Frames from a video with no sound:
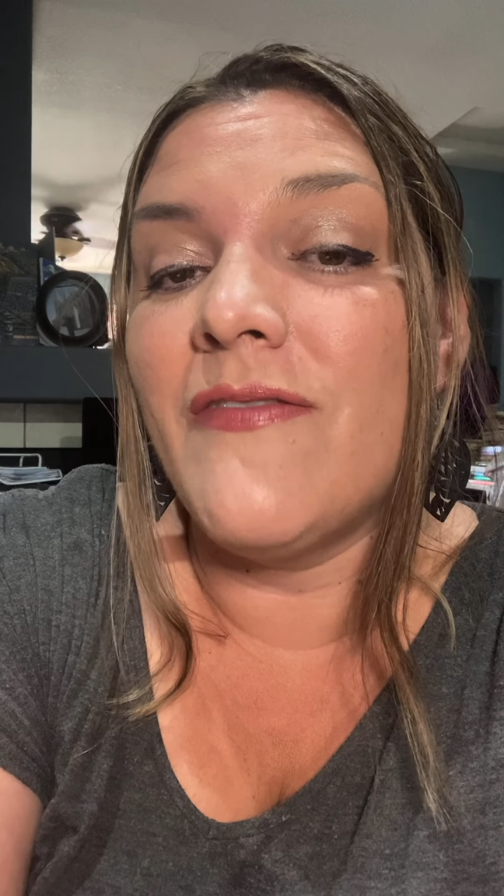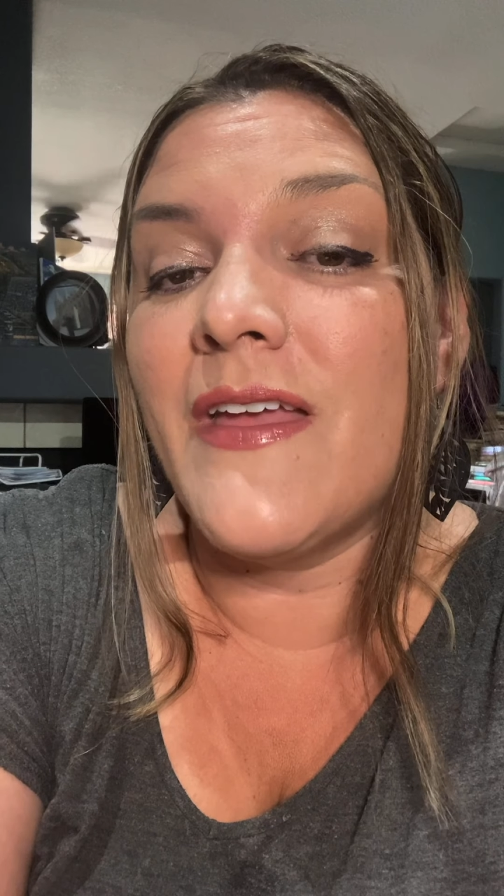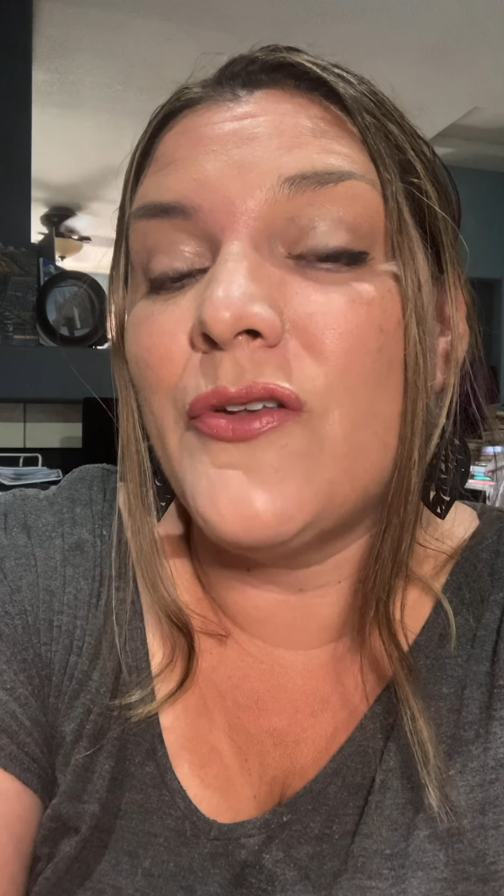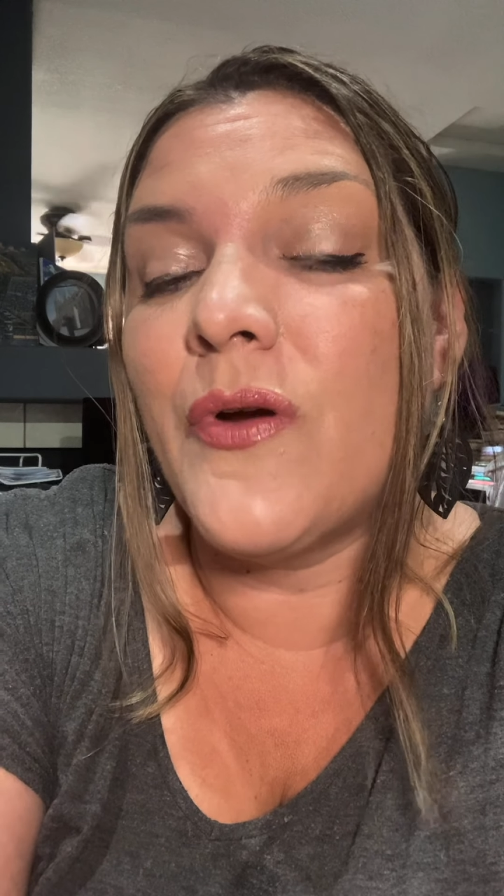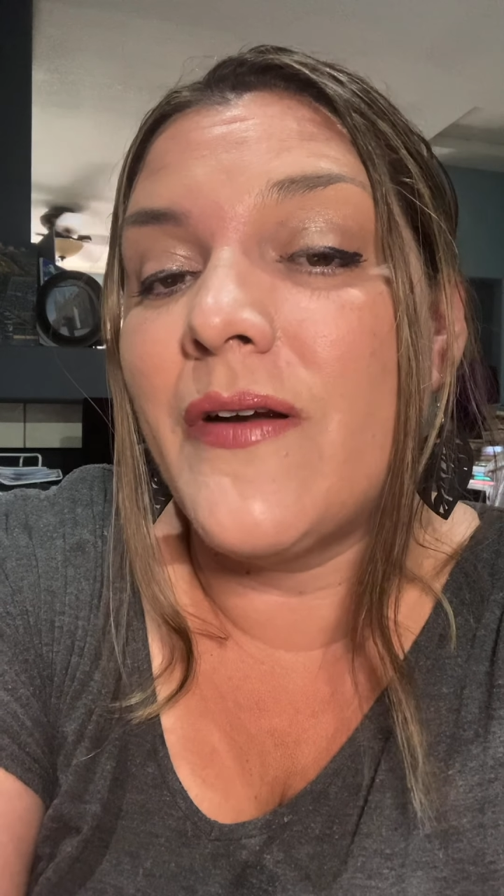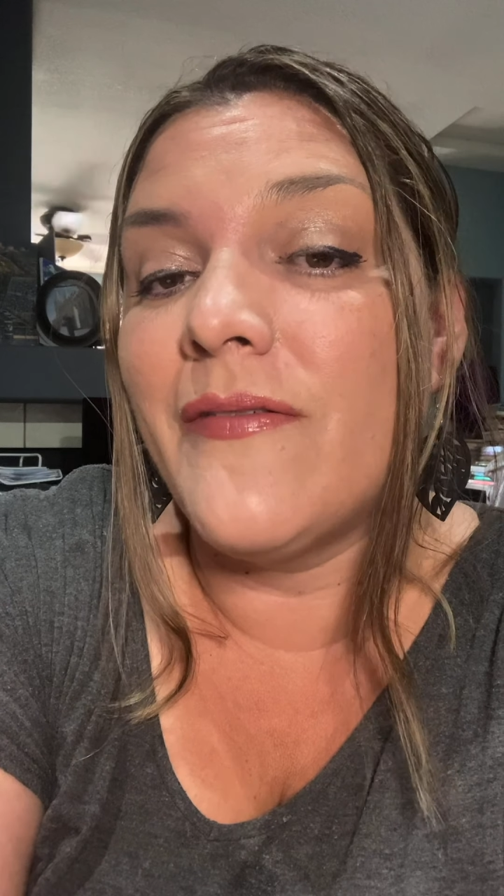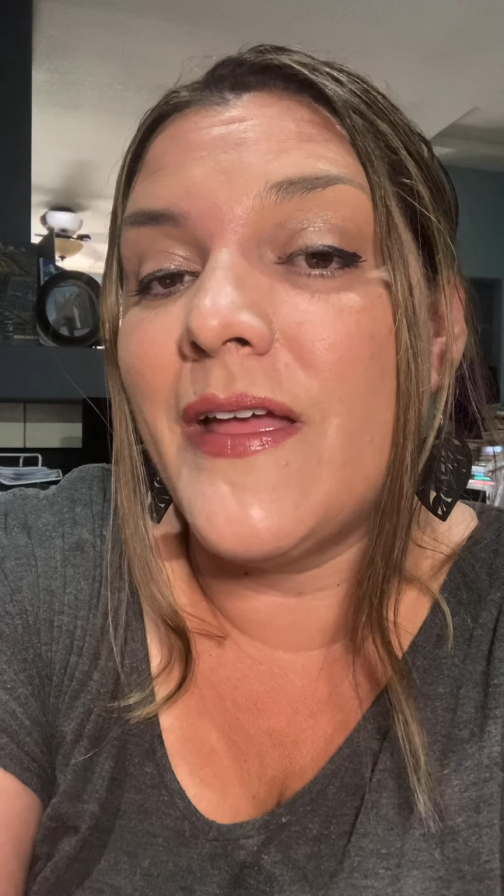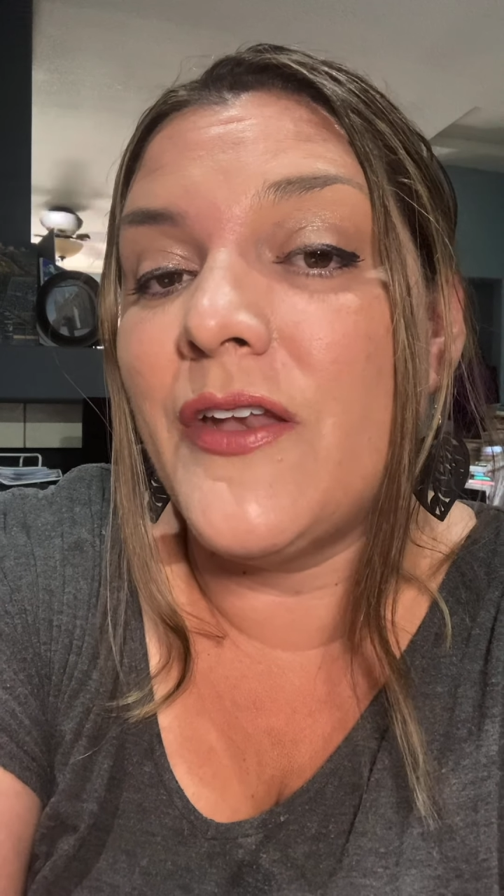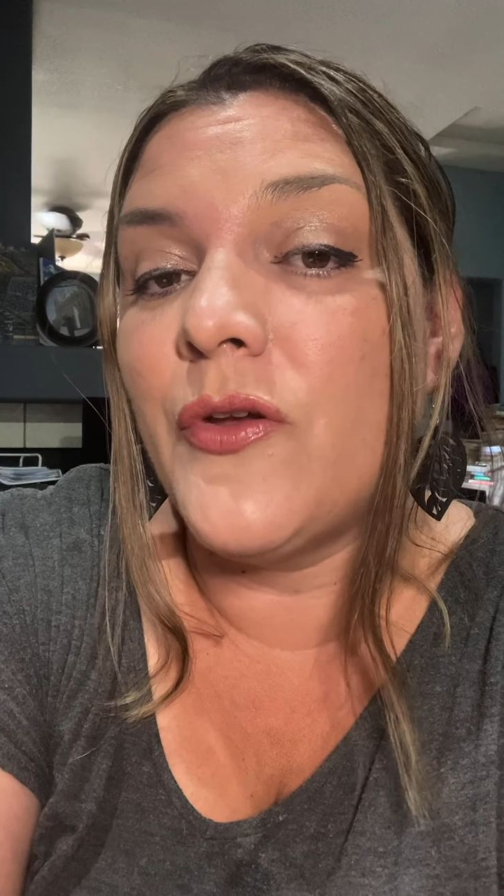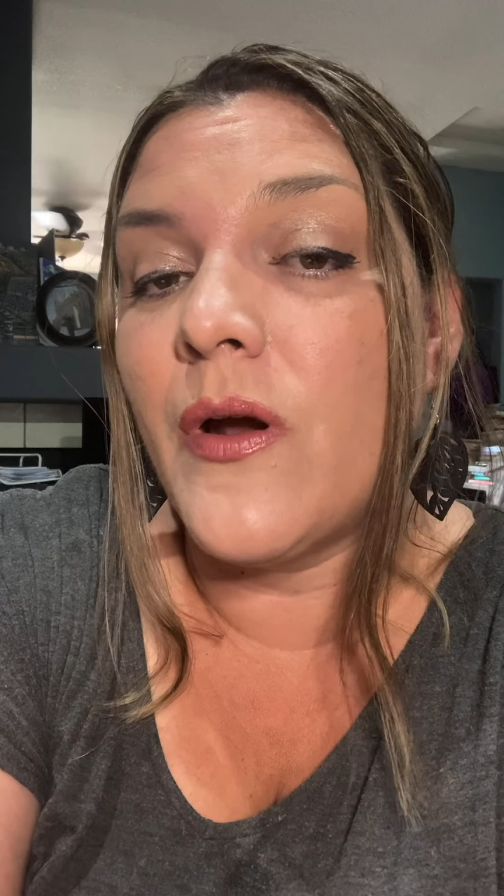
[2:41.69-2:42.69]
fit
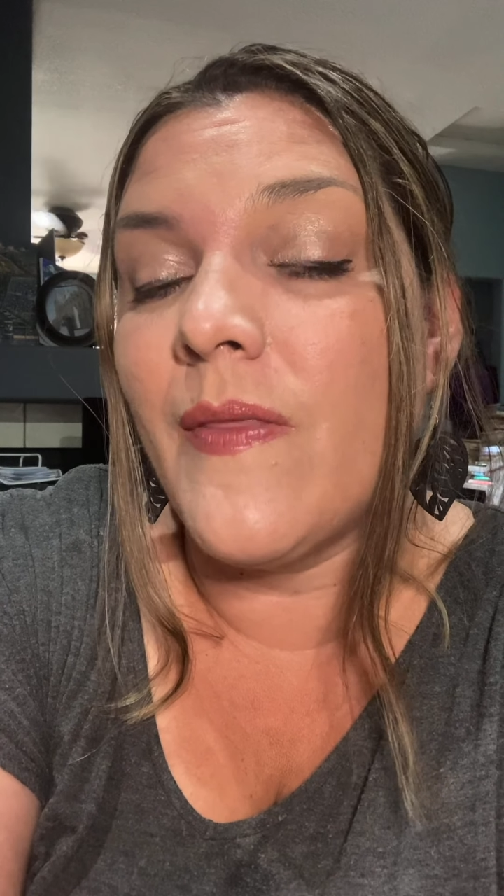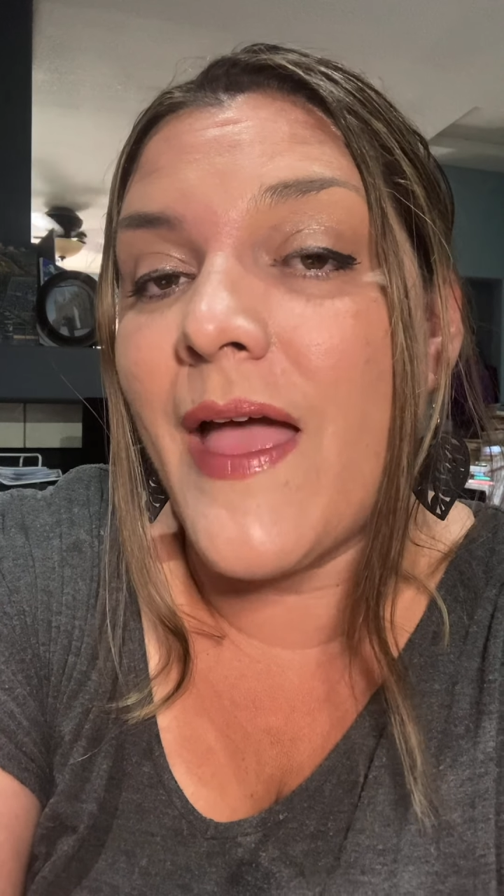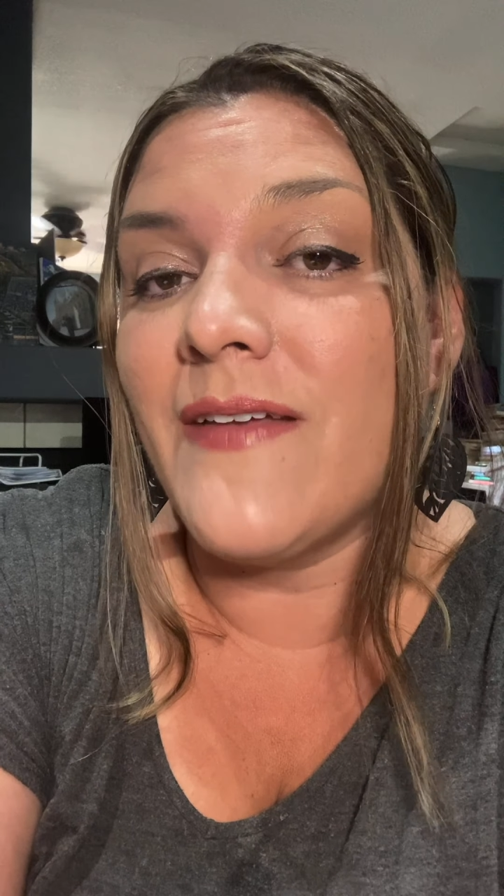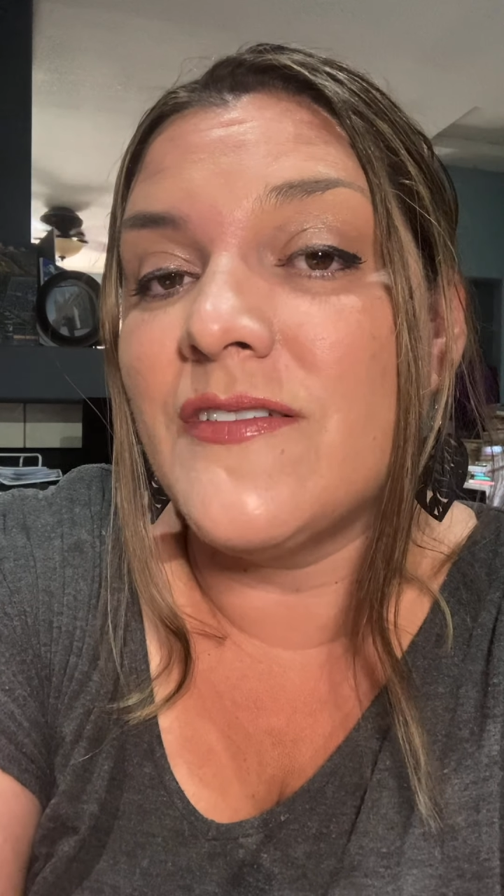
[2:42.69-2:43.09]
into our life,